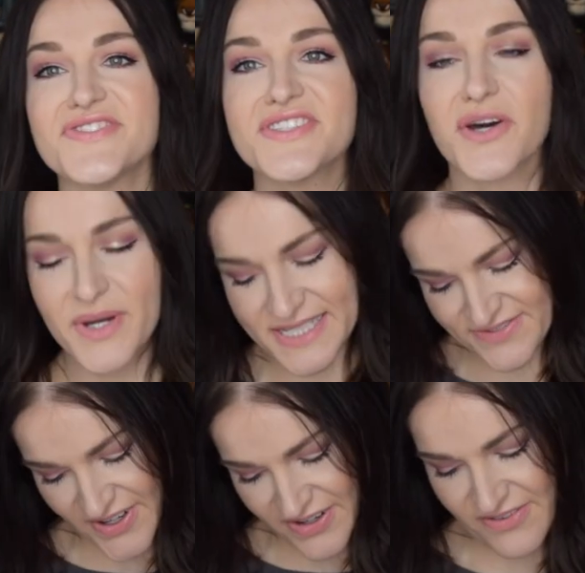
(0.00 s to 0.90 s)
So it's
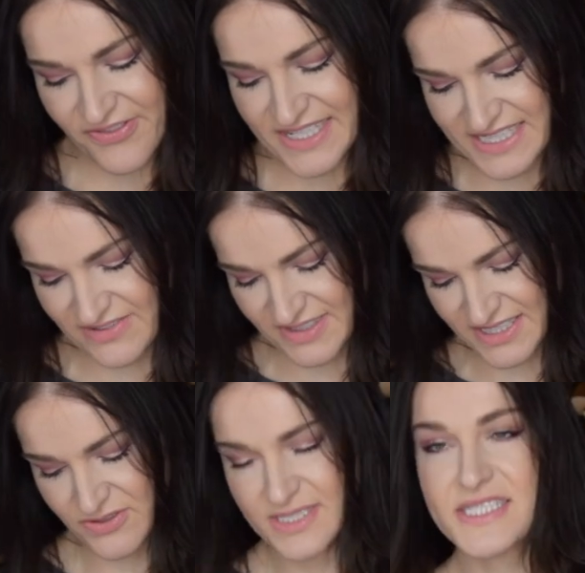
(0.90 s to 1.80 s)
very festive as
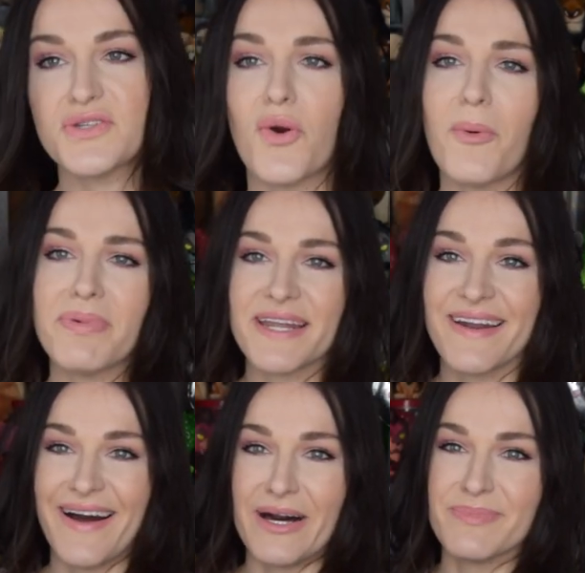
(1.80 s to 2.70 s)
soon as you open it
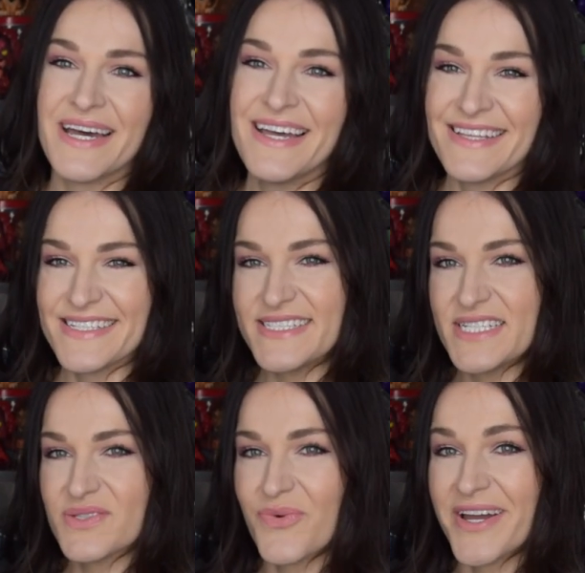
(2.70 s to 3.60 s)
up. This
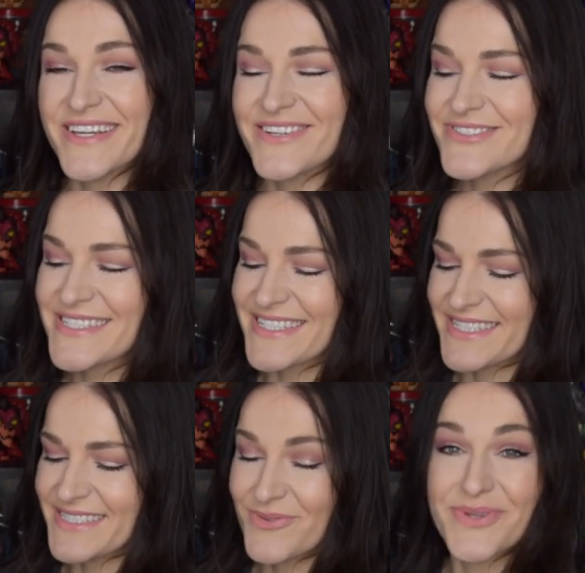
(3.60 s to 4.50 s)
is what you
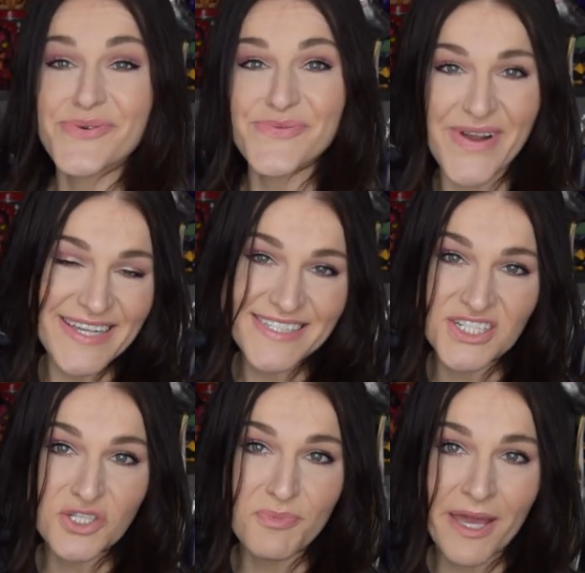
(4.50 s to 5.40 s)
see. So with the red
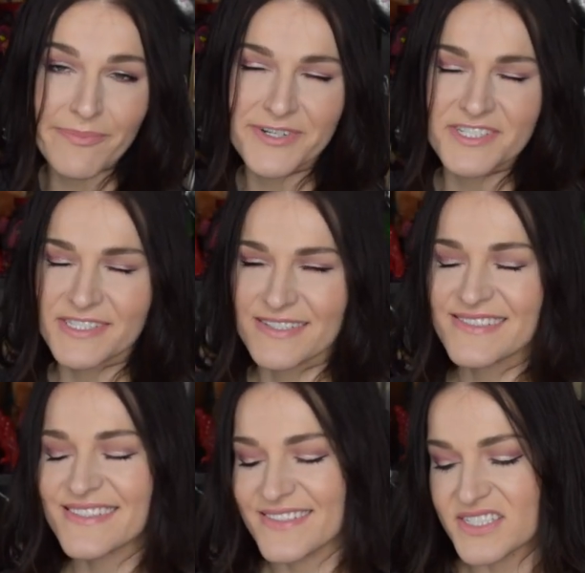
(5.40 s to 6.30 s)
tissue paper just
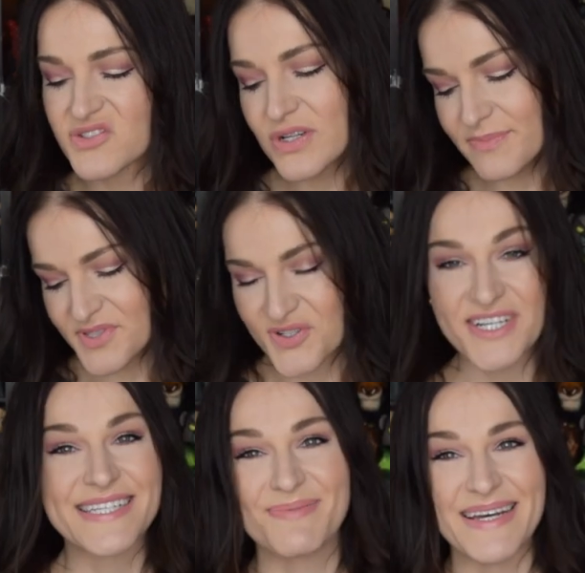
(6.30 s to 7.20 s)
instantly screams
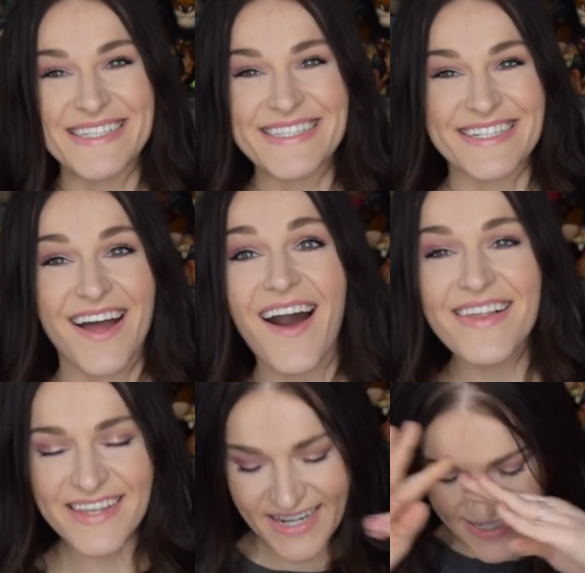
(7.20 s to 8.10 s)
Christmas and
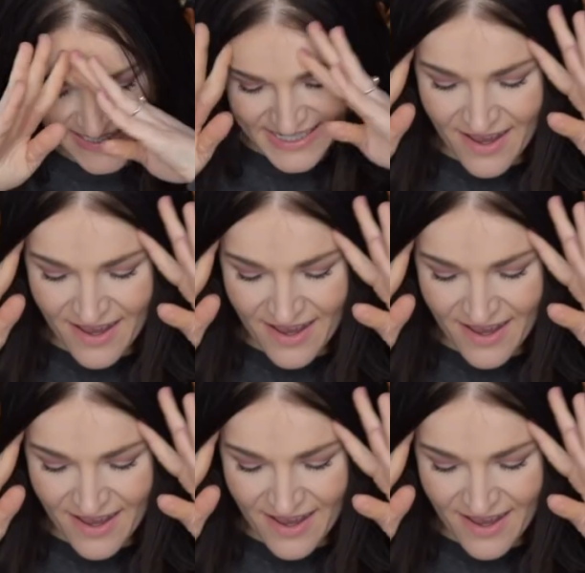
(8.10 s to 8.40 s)
holidays.